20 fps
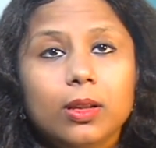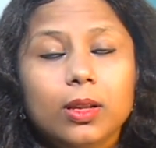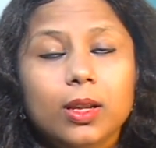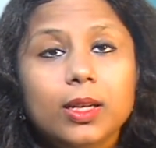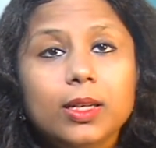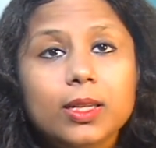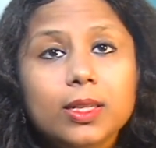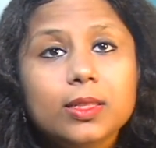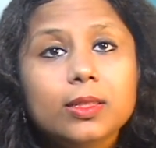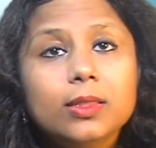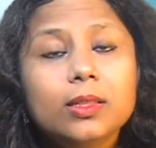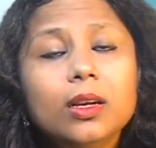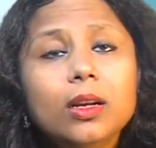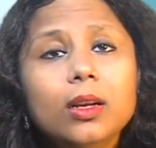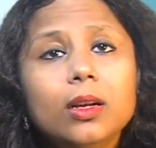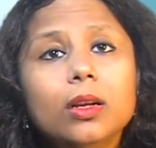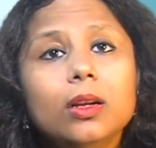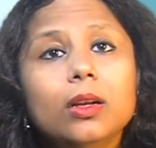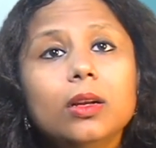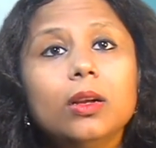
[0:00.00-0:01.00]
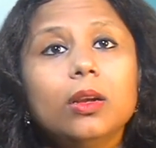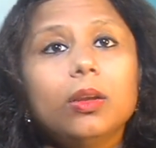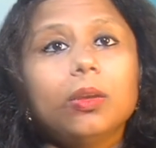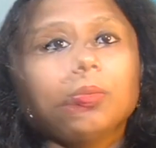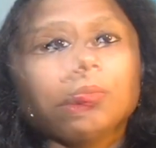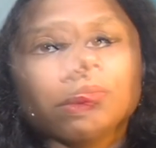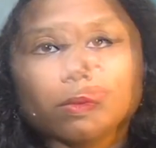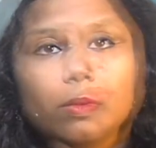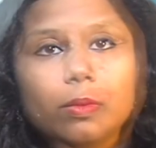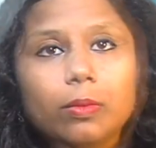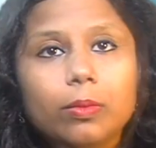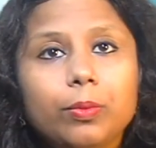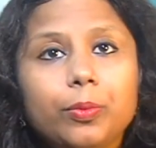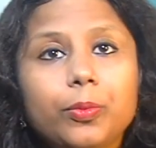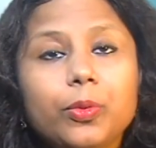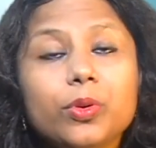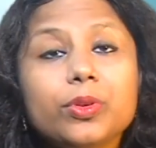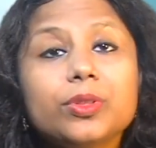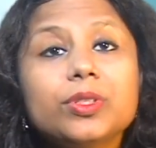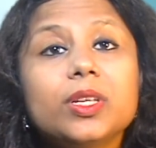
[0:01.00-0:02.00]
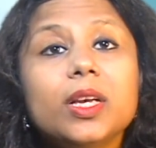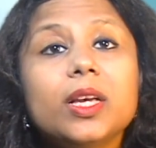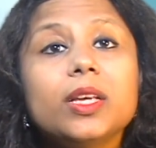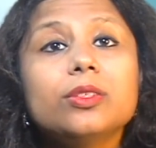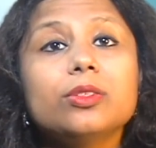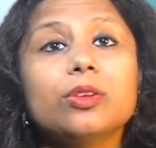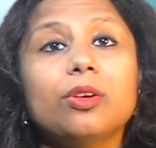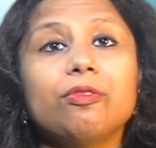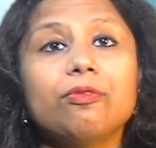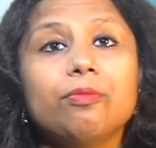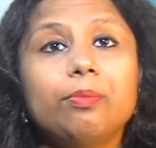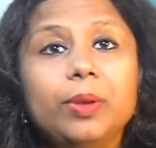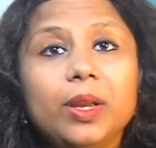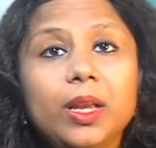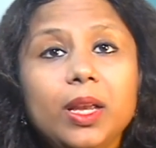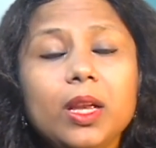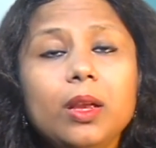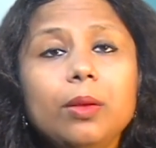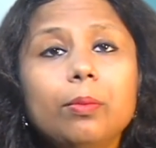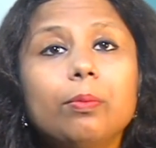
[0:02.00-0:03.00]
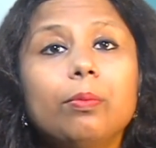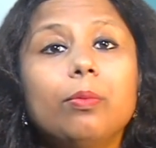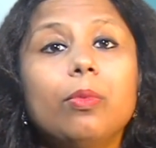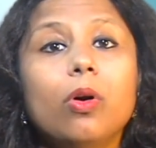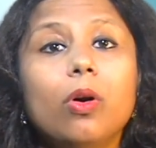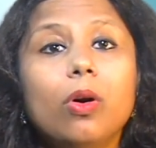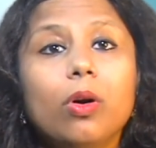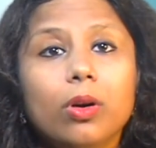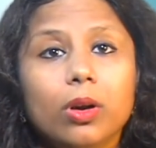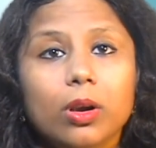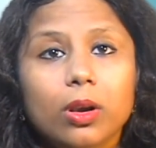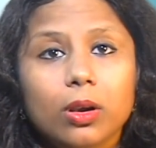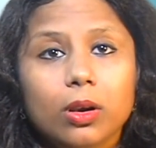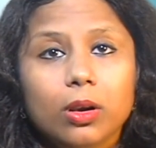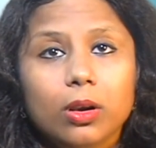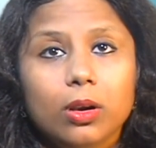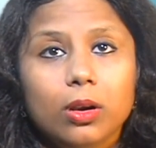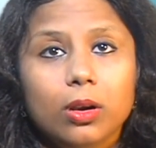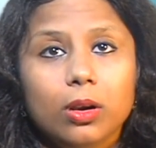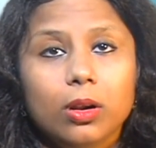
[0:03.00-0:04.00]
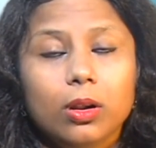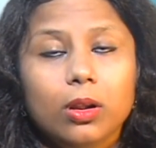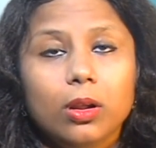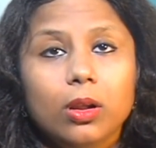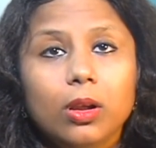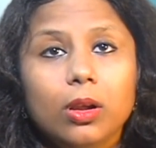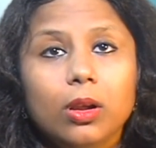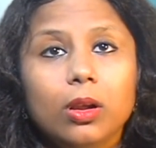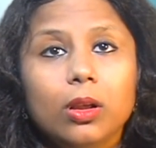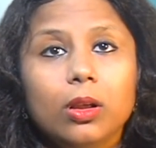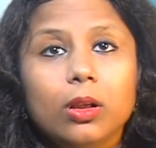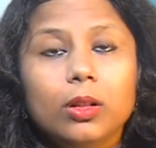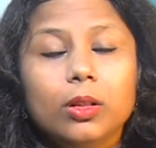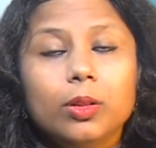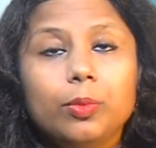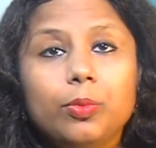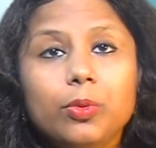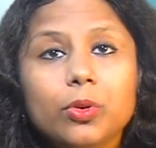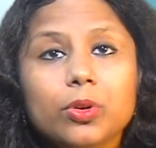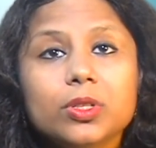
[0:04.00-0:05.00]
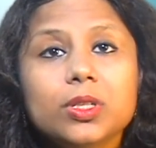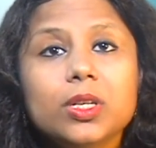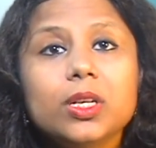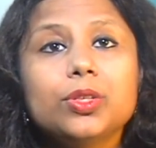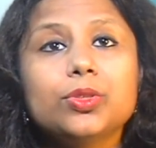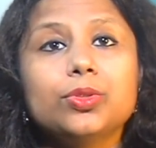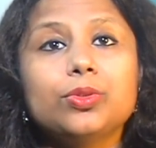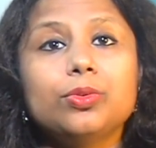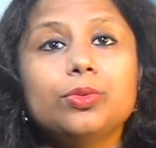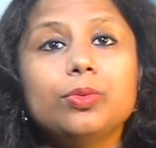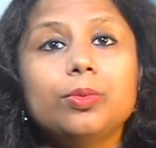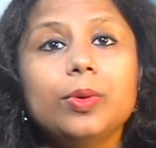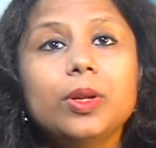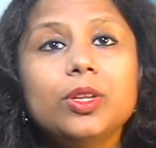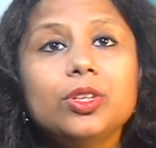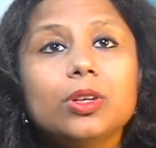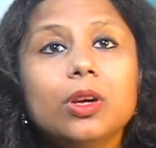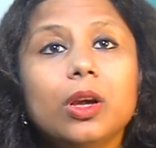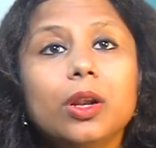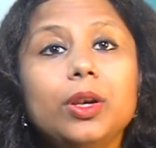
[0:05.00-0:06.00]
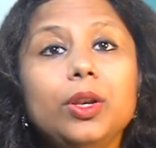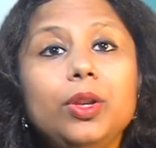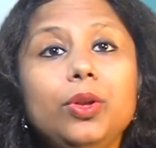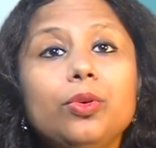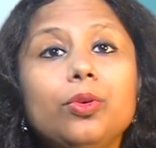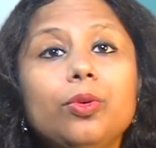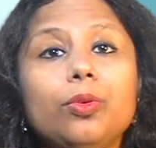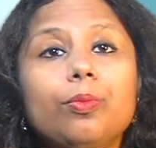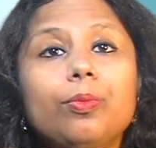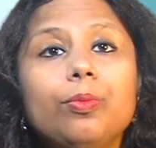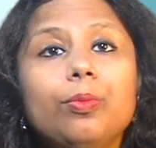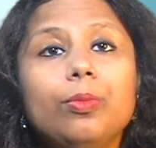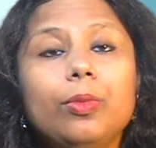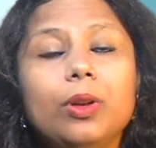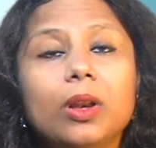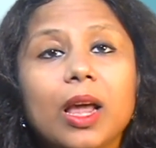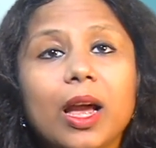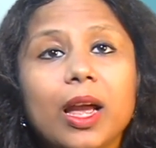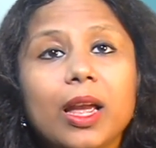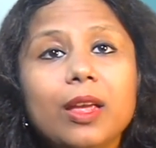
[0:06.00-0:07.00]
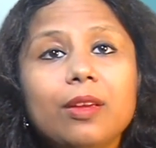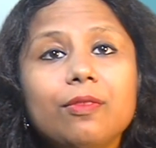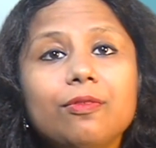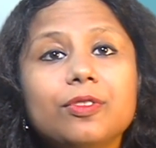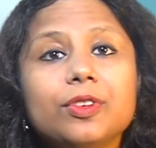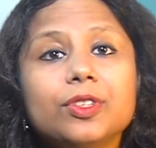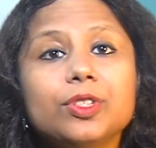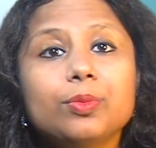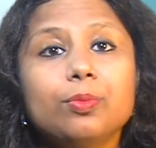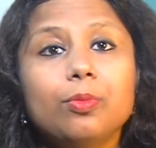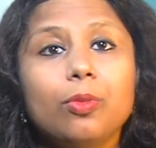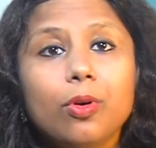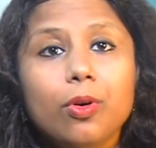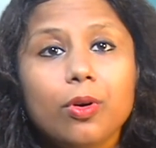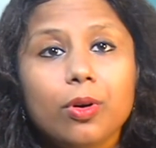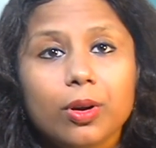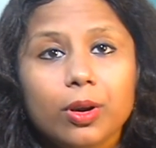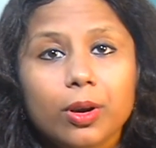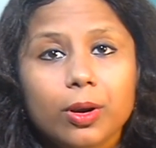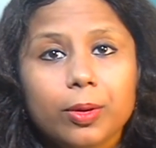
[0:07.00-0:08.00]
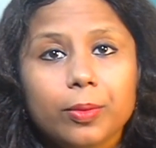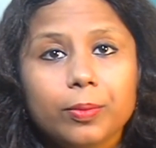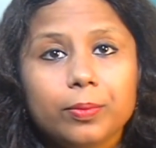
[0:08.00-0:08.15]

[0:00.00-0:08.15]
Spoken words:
It is the process of being born, the process through which a new life is born.